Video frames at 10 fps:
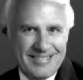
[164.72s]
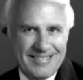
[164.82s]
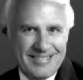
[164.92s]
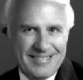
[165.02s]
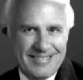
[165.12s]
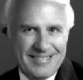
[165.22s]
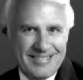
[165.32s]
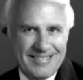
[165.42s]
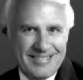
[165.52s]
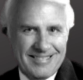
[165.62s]

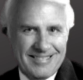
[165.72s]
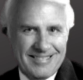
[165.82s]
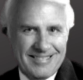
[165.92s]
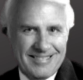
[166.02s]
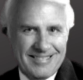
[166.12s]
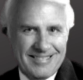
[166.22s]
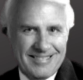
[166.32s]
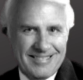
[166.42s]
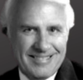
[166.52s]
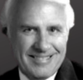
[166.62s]

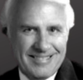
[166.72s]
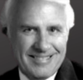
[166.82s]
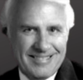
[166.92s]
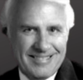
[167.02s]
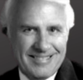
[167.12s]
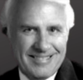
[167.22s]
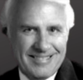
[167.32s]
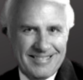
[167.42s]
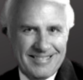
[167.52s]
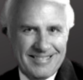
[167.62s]

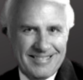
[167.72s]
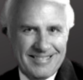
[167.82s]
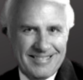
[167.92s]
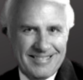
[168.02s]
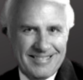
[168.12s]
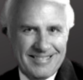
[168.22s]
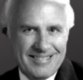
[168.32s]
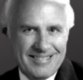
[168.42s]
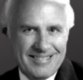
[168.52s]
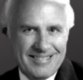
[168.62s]

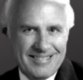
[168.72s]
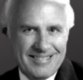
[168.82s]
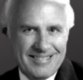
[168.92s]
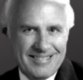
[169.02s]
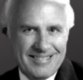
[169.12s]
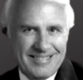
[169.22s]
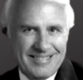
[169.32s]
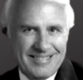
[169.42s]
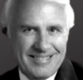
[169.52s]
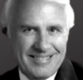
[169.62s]

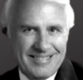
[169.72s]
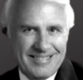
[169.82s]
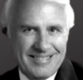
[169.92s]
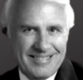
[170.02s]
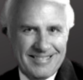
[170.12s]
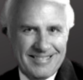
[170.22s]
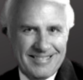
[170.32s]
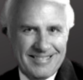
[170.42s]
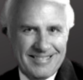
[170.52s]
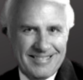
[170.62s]

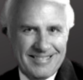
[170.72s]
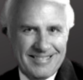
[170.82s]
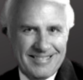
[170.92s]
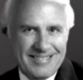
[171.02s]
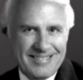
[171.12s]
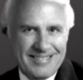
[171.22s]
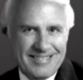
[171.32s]
The face doesn't move, so there is nothing to read.